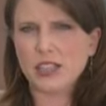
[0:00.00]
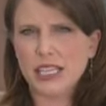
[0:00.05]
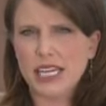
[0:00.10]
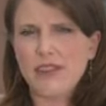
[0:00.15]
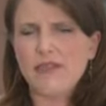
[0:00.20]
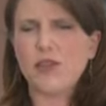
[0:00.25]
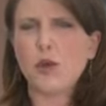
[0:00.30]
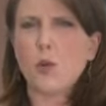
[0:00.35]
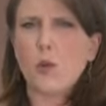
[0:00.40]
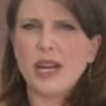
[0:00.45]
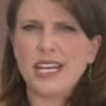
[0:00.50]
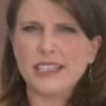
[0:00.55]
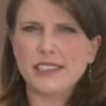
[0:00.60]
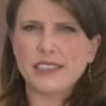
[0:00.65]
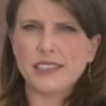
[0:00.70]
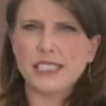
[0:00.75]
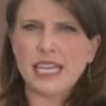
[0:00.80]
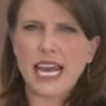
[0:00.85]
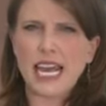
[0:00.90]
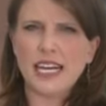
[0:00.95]
to leave the
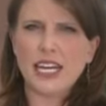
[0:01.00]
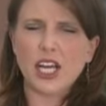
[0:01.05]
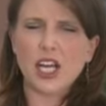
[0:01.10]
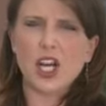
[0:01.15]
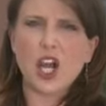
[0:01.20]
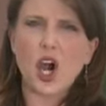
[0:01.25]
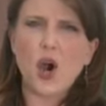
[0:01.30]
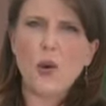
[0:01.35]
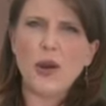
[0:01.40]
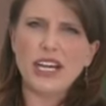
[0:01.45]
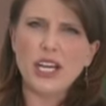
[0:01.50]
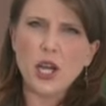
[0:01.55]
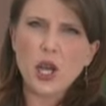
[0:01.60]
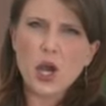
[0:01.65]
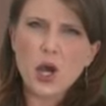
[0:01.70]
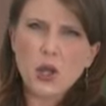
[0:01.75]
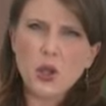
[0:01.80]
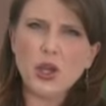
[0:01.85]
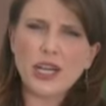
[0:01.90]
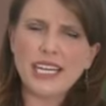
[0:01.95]
witness stand and go and
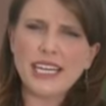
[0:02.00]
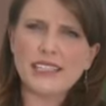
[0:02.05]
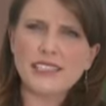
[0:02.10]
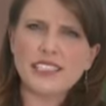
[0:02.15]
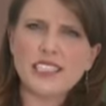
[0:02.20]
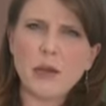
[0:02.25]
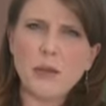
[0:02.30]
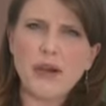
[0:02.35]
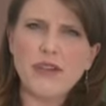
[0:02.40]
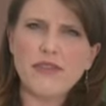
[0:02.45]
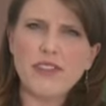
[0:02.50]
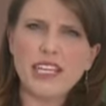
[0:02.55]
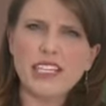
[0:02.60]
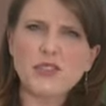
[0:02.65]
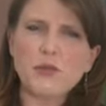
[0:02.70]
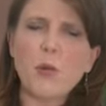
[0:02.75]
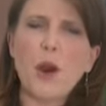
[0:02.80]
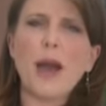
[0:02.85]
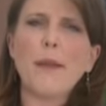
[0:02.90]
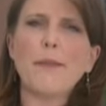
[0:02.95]
look at some of
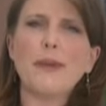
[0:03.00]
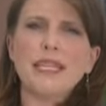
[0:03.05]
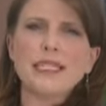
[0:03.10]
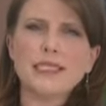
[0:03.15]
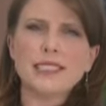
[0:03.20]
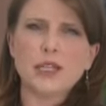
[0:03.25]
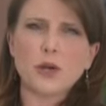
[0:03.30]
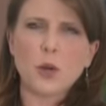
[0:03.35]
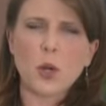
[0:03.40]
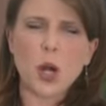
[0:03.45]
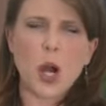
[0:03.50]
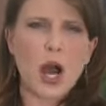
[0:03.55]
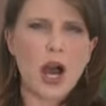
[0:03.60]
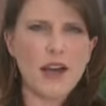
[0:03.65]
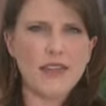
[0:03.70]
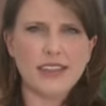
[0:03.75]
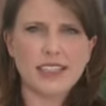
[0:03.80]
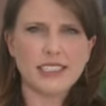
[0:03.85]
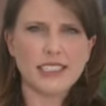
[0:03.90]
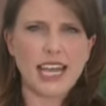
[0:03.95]
these weapons that were
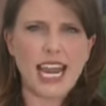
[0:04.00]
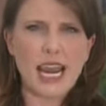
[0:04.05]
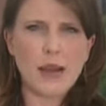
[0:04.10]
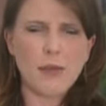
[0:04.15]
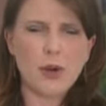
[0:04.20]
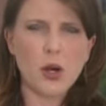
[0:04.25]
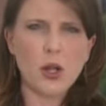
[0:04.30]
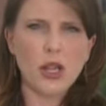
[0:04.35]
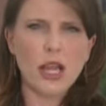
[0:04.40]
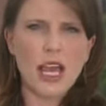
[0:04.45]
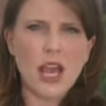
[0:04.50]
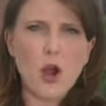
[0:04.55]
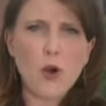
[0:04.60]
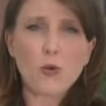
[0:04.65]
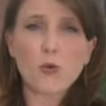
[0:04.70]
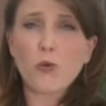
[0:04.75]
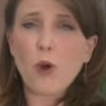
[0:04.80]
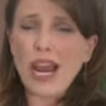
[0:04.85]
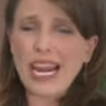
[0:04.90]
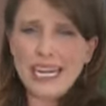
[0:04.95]
on the table
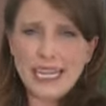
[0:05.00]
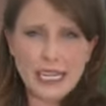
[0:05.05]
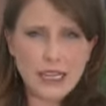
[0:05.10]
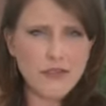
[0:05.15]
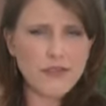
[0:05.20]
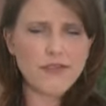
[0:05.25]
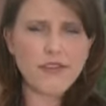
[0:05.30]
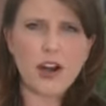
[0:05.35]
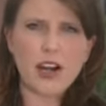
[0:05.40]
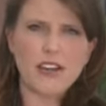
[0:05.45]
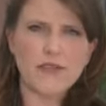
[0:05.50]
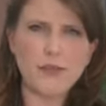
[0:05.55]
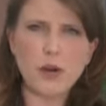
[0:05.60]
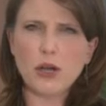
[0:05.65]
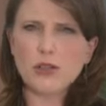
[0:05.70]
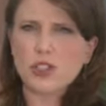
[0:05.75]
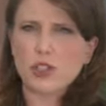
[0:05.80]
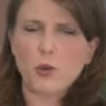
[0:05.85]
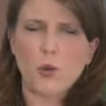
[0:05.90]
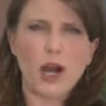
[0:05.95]
right in front of
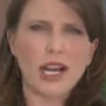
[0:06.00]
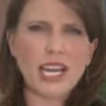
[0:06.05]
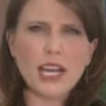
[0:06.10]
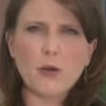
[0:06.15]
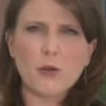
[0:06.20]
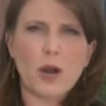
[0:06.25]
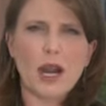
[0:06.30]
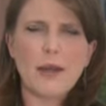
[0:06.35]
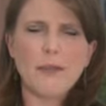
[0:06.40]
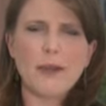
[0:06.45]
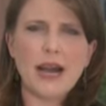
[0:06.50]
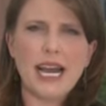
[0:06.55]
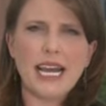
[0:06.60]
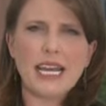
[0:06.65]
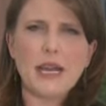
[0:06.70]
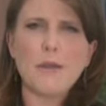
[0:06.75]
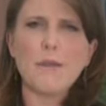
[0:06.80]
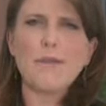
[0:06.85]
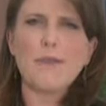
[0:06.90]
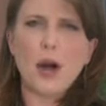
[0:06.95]
Bulger, walking right by
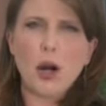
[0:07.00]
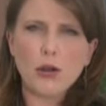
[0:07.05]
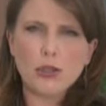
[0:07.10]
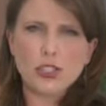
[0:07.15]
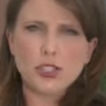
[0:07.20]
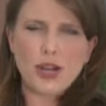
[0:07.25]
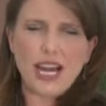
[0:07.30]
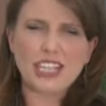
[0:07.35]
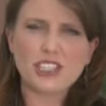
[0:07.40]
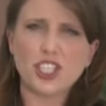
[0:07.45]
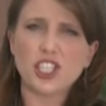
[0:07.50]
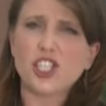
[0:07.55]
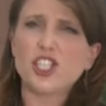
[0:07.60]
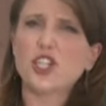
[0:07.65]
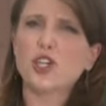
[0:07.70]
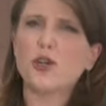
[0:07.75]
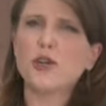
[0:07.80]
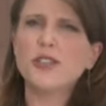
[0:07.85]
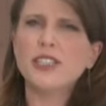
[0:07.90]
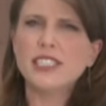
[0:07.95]
him, Bulger actually
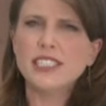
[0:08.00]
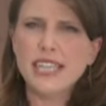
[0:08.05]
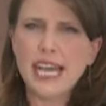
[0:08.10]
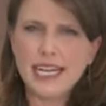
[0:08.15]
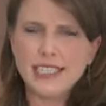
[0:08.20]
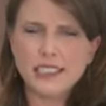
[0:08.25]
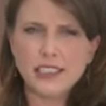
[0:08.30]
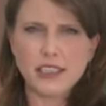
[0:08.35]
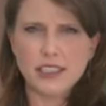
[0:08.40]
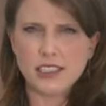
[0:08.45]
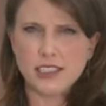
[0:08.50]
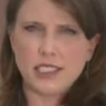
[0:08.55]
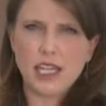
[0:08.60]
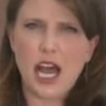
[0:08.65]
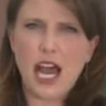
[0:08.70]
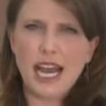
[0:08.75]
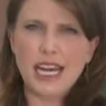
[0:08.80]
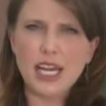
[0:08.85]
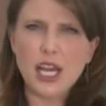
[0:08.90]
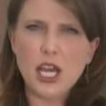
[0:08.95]
turned his head to the
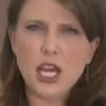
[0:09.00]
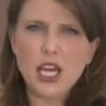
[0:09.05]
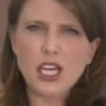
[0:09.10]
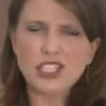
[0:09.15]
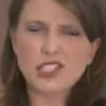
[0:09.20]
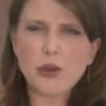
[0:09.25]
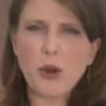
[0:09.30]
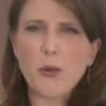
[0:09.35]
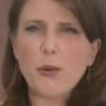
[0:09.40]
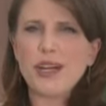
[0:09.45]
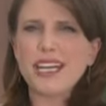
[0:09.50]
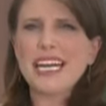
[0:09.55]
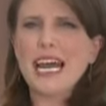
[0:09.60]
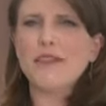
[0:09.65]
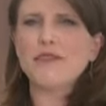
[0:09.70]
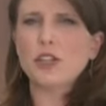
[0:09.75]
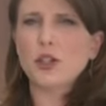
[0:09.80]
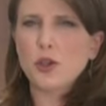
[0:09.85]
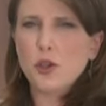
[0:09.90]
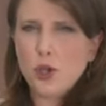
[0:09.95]
side so he wouldn't
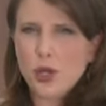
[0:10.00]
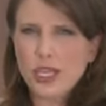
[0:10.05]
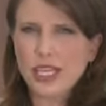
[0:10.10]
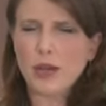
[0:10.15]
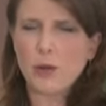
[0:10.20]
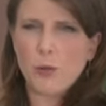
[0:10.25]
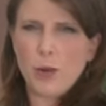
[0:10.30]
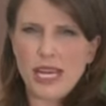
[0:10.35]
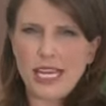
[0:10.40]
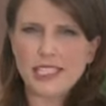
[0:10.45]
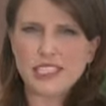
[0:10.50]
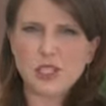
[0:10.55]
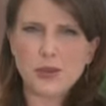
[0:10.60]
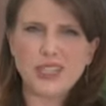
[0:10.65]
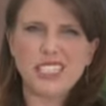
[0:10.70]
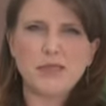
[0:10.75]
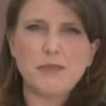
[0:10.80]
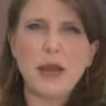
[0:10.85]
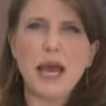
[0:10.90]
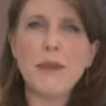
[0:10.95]
have to look at Weeks.
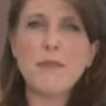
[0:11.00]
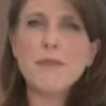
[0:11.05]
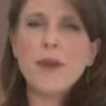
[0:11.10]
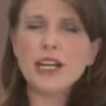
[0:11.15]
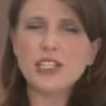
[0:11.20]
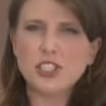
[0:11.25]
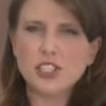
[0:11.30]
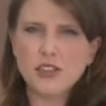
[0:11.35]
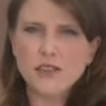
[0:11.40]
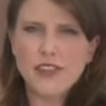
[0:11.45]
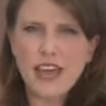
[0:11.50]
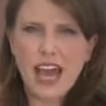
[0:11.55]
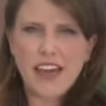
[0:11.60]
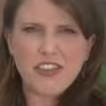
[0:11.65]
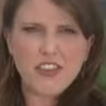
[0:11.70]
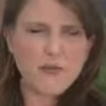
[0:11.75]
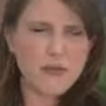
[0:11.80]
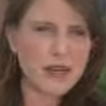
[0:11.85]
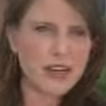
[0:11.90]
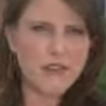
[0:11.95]
So it's been much of
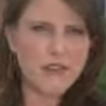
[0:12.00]
that. There have